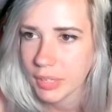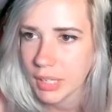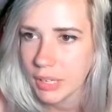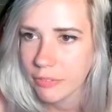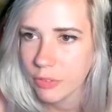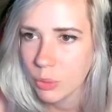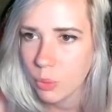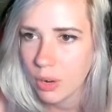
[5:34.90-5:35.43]

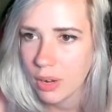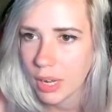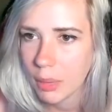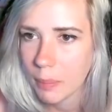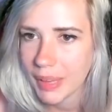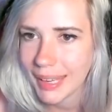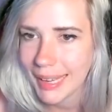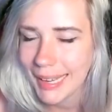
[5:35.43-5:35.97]
If you walk
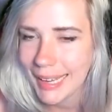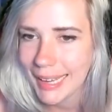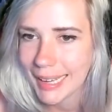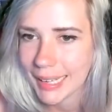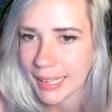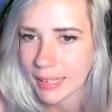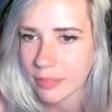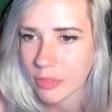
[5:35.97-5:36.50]
up
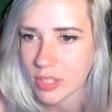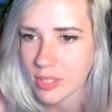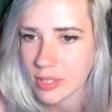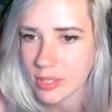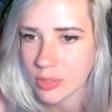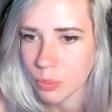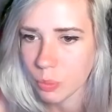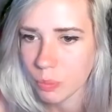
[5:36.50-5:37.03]
here, this
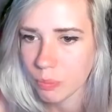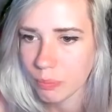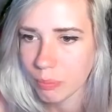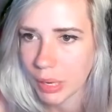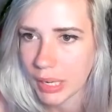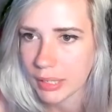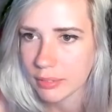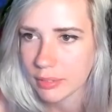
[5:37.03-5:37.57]
is
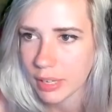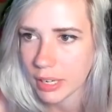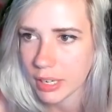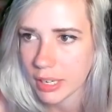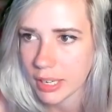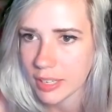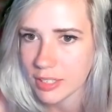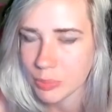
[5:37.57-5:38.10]
my kind
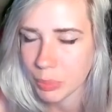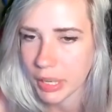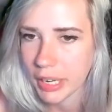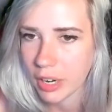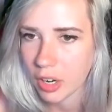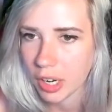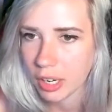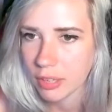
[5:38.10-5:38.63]
of kids play
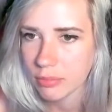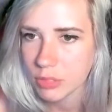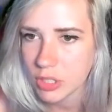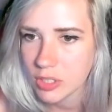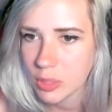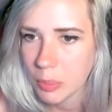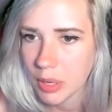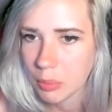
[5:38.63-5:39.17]
area.
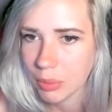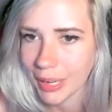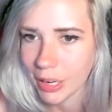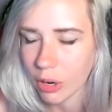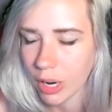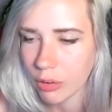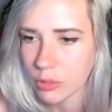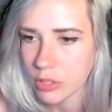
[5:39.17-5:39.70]
Just a big
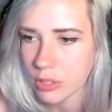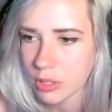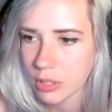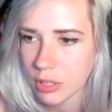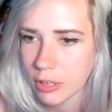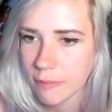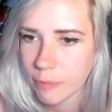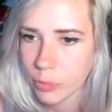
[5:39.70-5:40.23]
playground
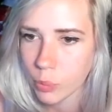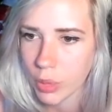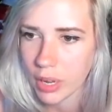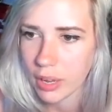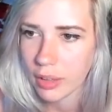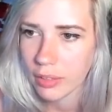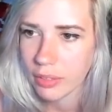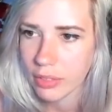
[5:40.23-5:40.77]

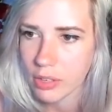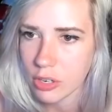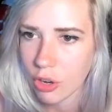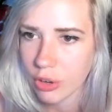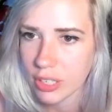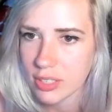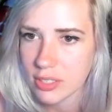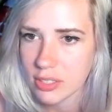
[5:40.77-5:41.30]
where the
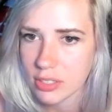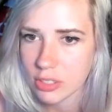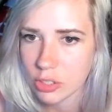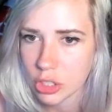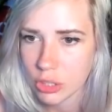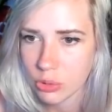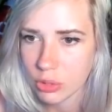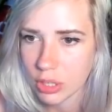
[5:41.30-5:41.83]
non-existent
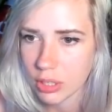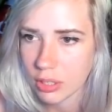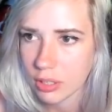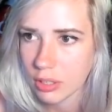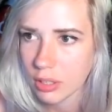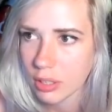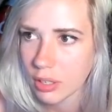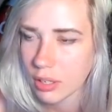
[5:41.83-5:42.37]
children,
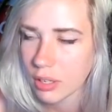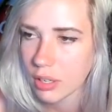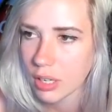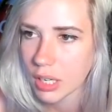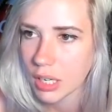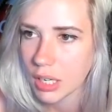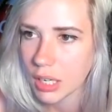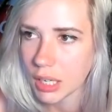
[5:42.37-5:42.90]

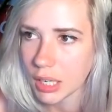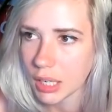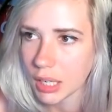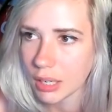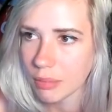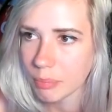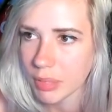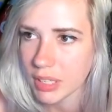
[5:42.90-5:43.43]

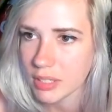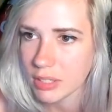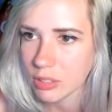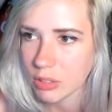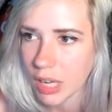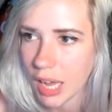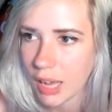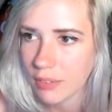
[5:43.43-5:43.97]
because I
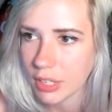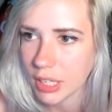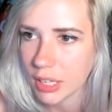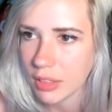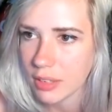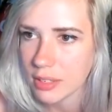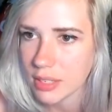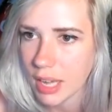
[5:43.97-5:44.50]
don't have any
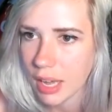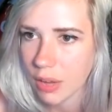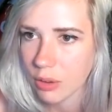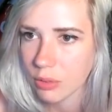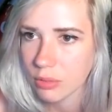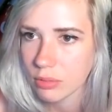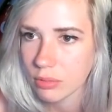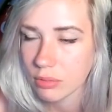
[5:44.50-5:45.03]
in this
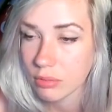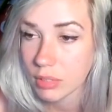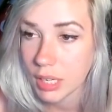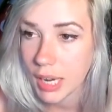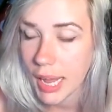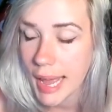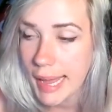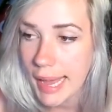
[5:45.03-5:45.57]
town, can
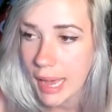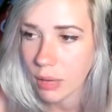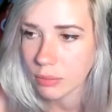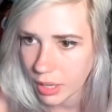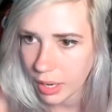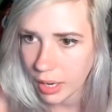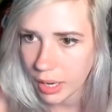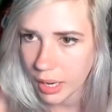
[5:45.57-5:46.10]
hang out.
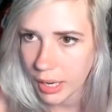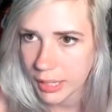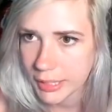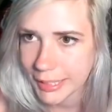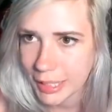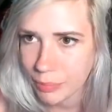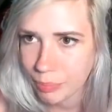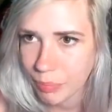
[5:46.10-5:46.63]
I
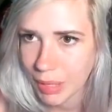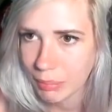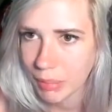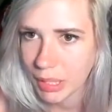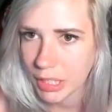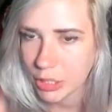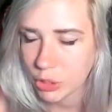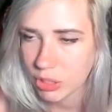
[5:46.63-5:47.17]
keep my
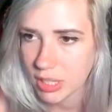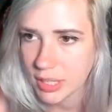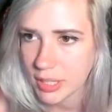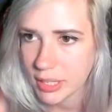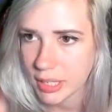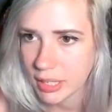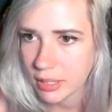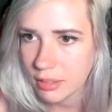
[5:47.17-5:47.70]
money trees
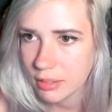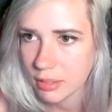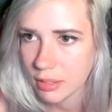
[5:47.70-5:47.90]
here